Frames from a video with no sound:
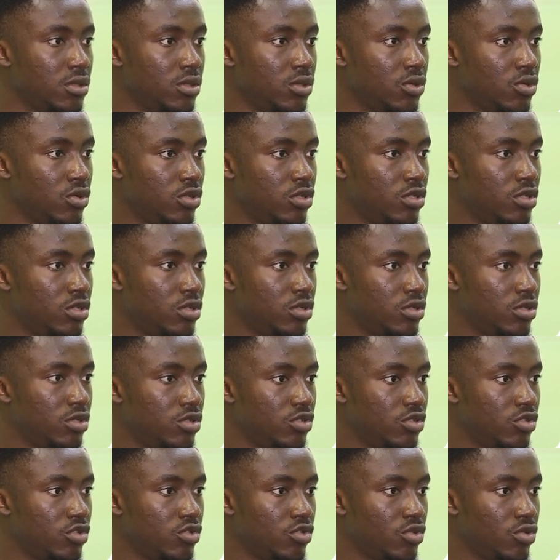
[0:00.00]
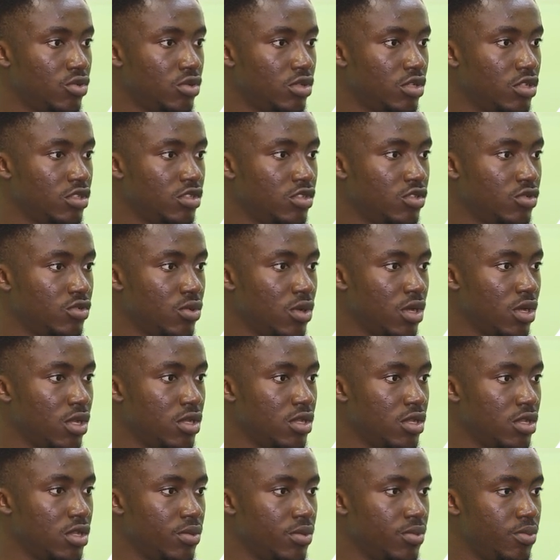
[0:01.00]
Good. So this is what I
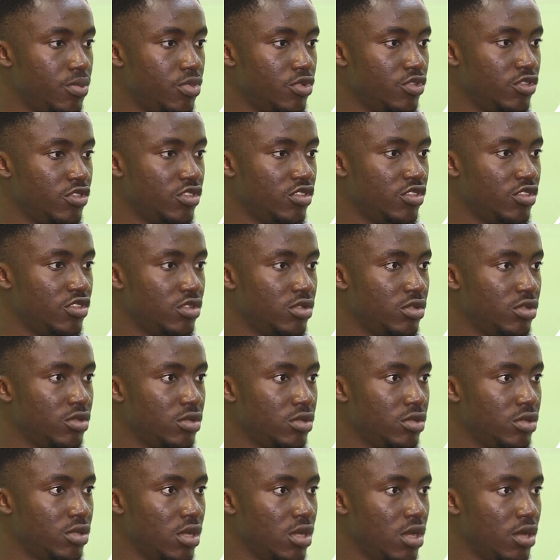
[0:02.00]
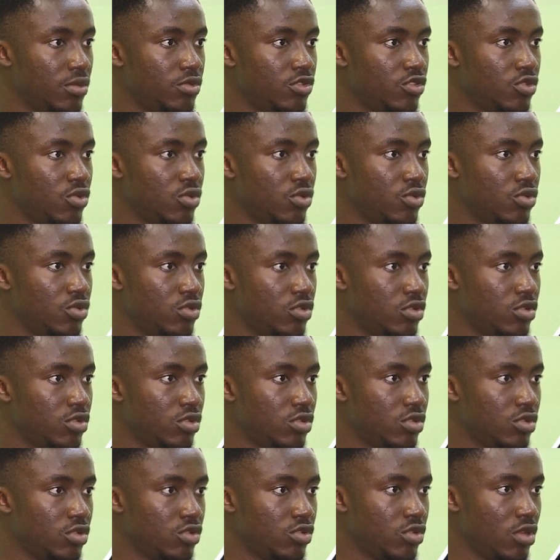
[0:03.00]
need, position absolute.
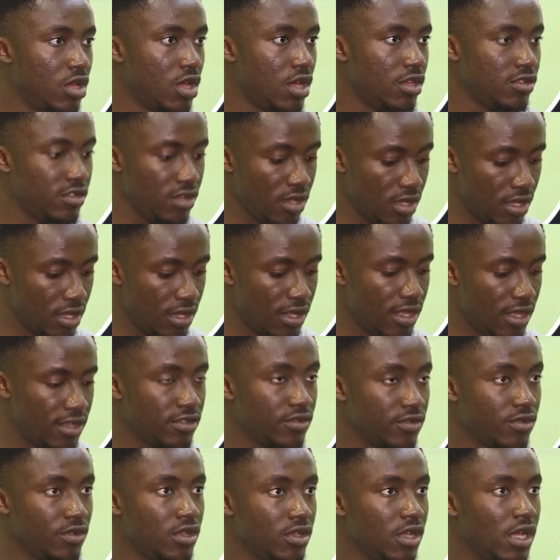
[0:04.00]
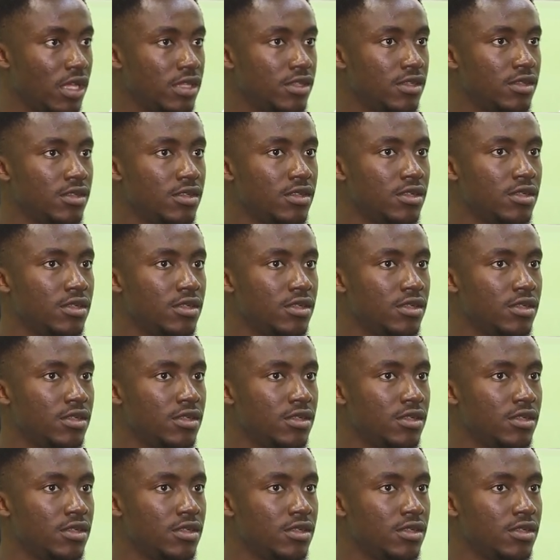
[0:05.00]
So it has a class for that.